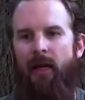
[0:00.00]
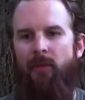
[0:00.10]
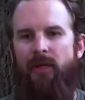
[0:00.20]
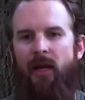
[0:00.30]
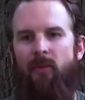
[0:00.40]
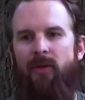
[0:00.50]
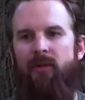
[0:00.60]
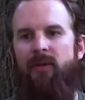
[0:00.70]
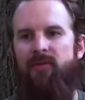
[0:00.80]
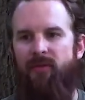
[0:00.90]
I would not want
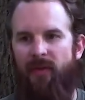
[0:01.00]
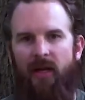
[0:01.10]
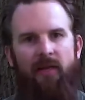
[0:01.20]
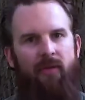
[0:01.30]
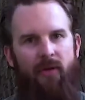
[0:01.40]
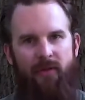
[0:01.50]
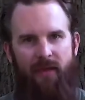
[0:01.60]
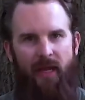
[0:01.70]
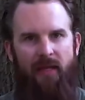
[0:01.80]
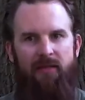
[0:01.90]
to have survived all of
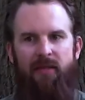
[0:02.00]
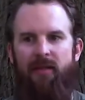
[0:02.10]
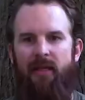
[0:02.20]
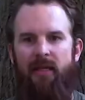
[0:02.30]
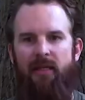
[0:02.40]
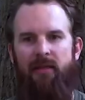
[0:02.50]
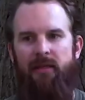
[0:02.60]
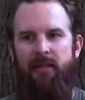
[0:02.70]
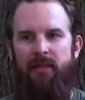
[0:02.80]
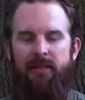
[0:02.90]
that and then
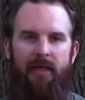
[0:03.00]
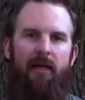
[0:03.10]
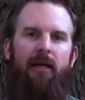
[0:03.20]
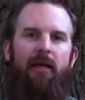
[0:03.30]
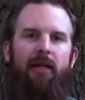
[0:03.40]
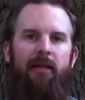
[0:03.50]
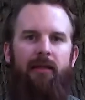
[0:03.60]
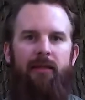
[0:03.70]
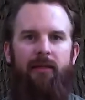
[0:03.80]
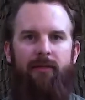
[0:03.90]
die
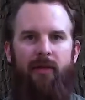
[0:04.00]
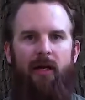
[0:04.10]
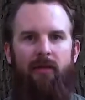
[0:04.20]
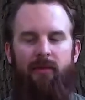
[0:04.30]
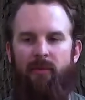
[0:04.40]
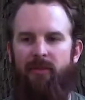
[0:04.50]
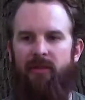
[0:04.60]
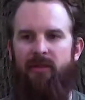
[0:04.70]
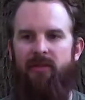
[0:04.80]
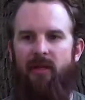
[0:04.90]
of cholera
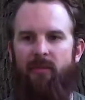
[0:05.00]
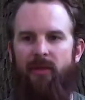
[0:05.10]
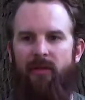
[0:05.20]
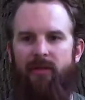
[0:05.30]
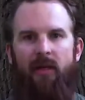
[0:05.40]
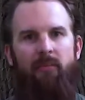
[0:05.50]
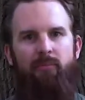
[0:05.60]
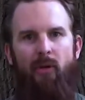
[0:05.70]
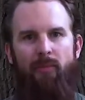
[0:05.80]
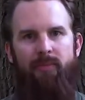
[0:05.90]
because someone done
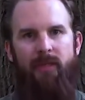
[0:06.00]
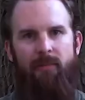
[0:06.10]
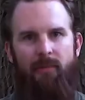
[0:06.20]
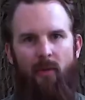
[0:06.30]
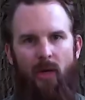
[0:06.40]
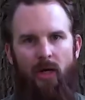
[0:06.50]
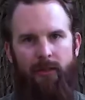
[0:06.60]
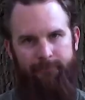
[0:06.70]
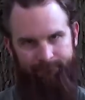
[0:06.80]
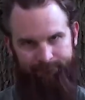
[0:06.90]
pooped in my
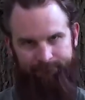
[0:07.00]
water.